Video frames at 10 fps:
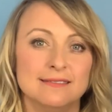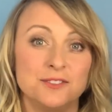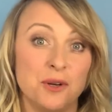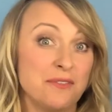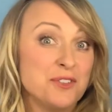
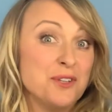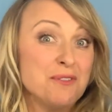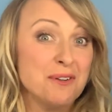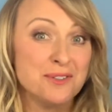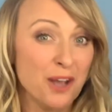Don't have to do
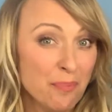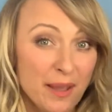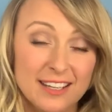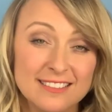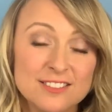your own
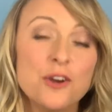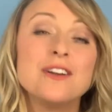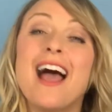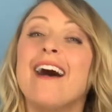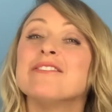shopping.
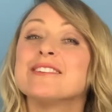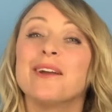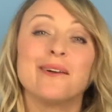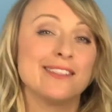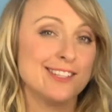Don't have to
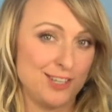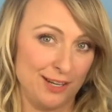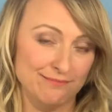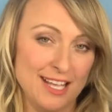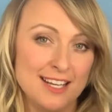go to the
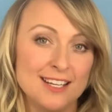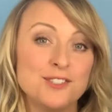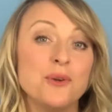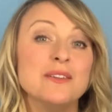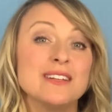gym.
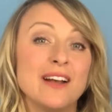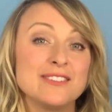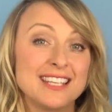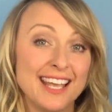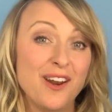Don't even have
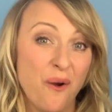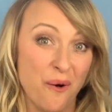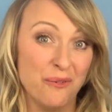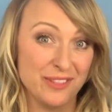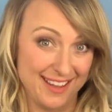to get
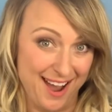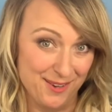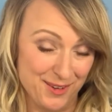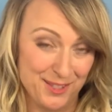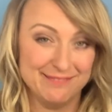off the
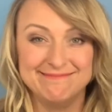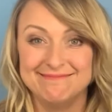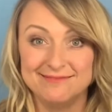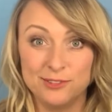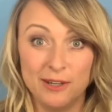couch.
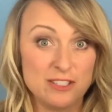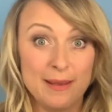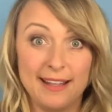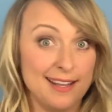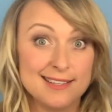Don't have to
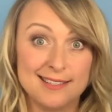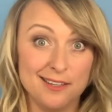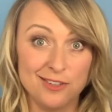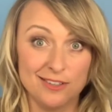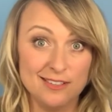make any
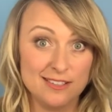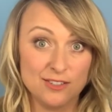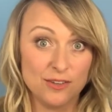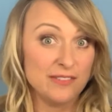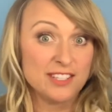decisions.
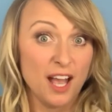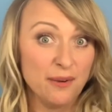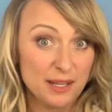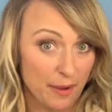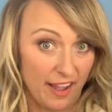Don't have to go
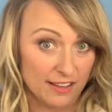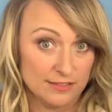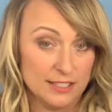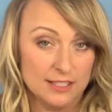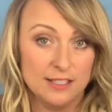anywhere.
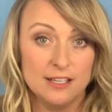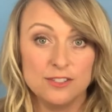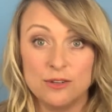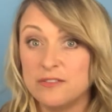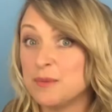
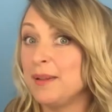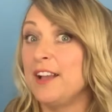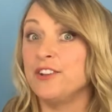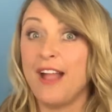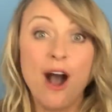Don't have to
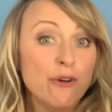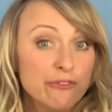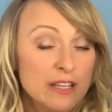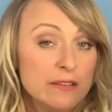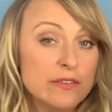plan your
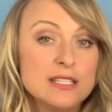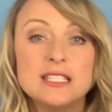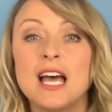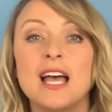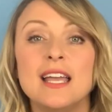outfit for the
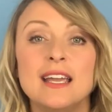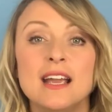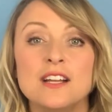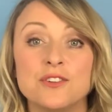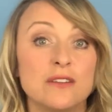day.
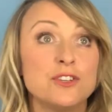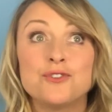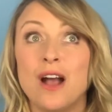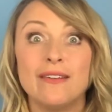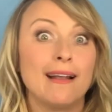Don't have to
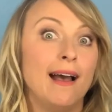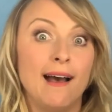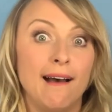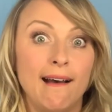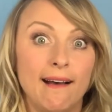drive a
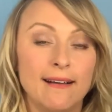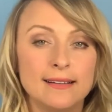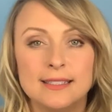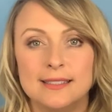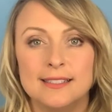car.
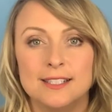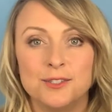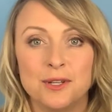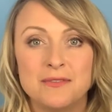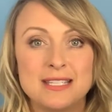
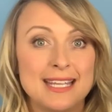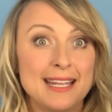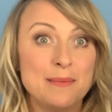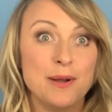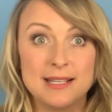Don't have to see
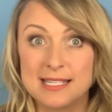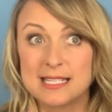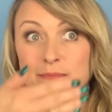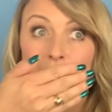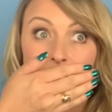anybody
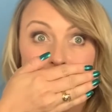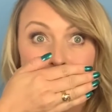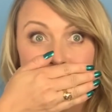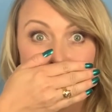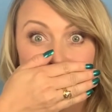
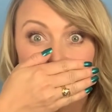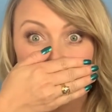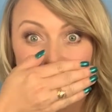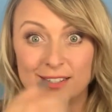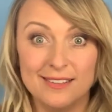smile at you
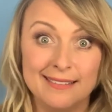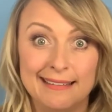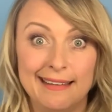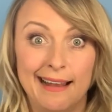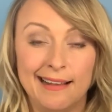anymore.
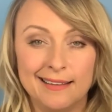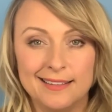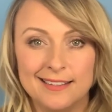Yuck.